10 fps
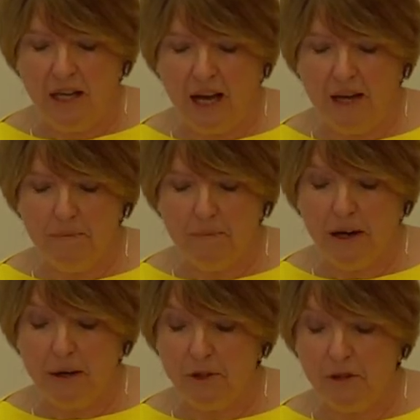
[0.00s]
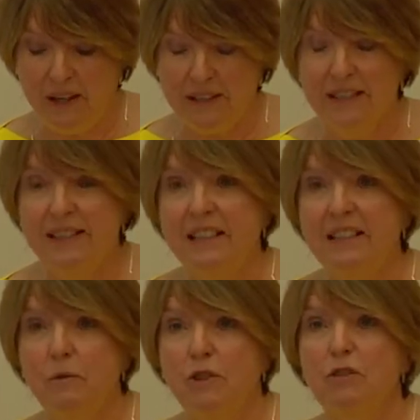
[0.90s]
By
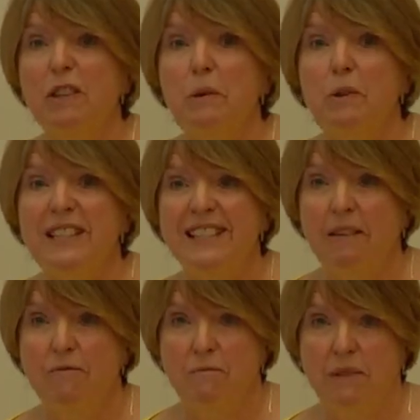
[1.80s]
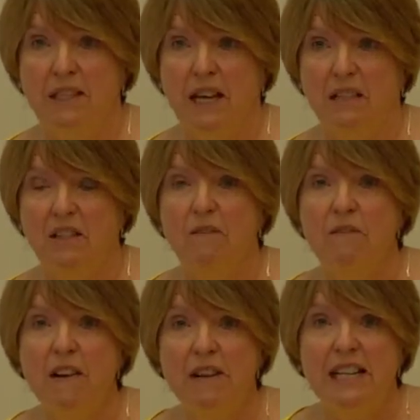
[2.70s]
2006, it was 3.7%. So
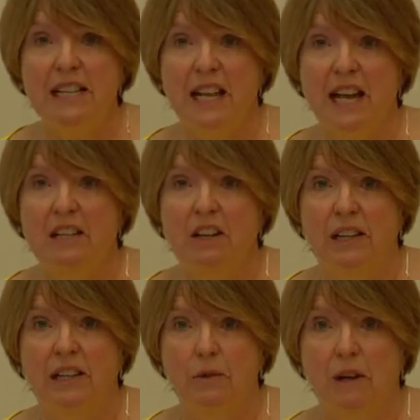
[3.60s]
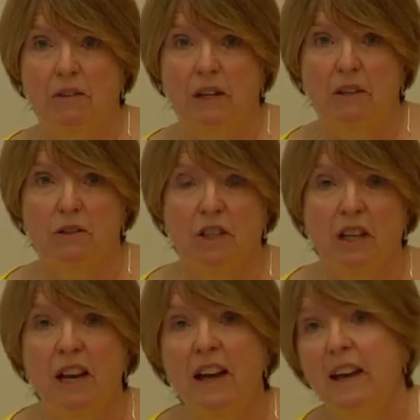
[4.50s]
very little aid going into agriculture.
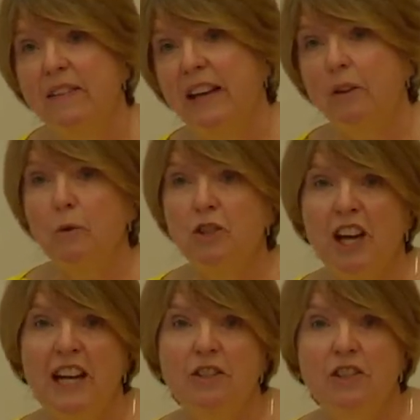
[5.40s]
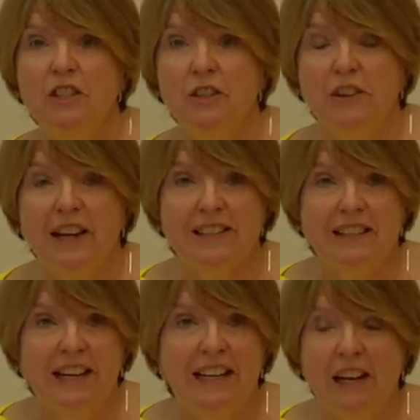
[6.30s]
That all changed in
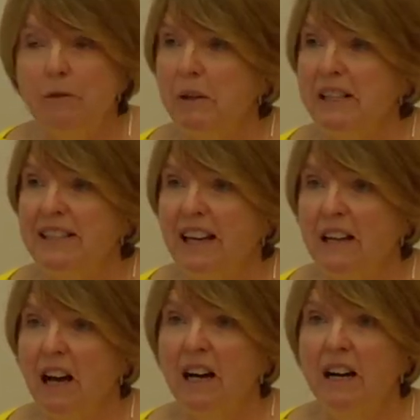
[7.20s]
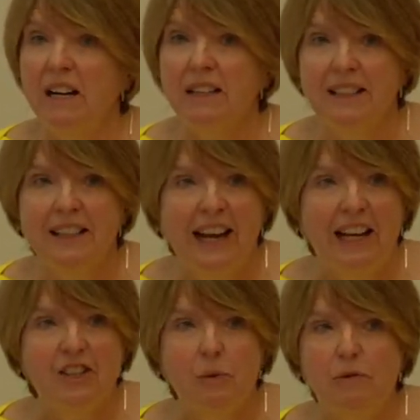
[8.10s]
2008, and everybody said, aha,
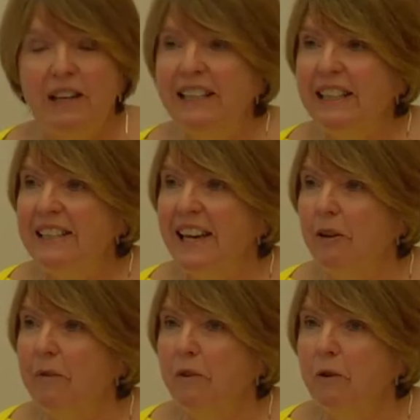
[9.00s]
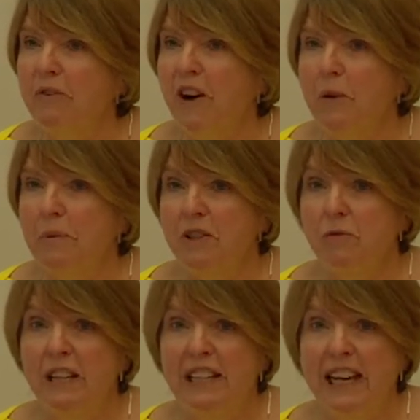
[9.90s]
actually we really need to help poor farmers
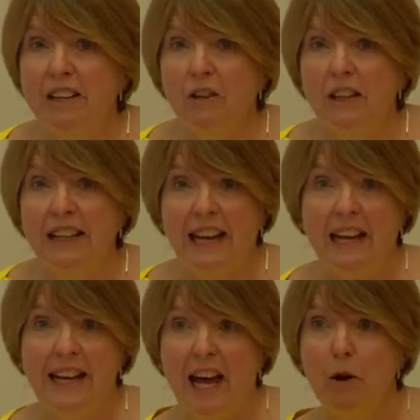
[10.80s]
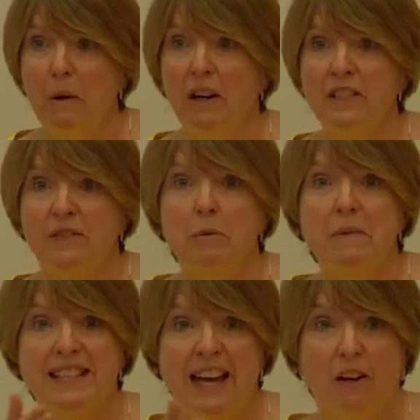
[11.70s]
really get on and get and help us for
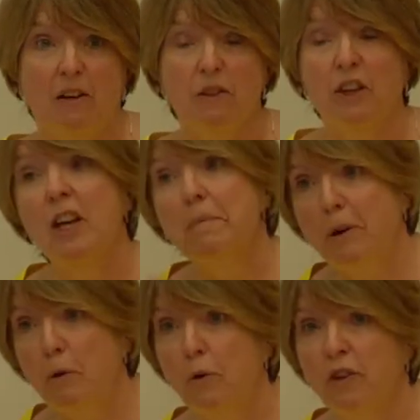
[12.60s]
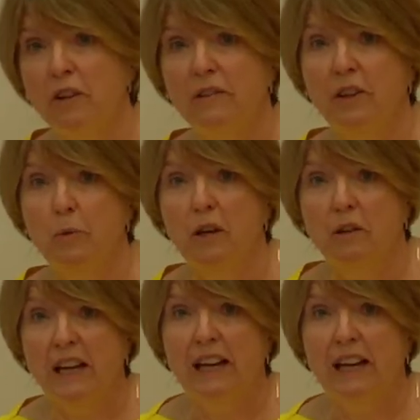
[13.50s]
themselves, but also for the world,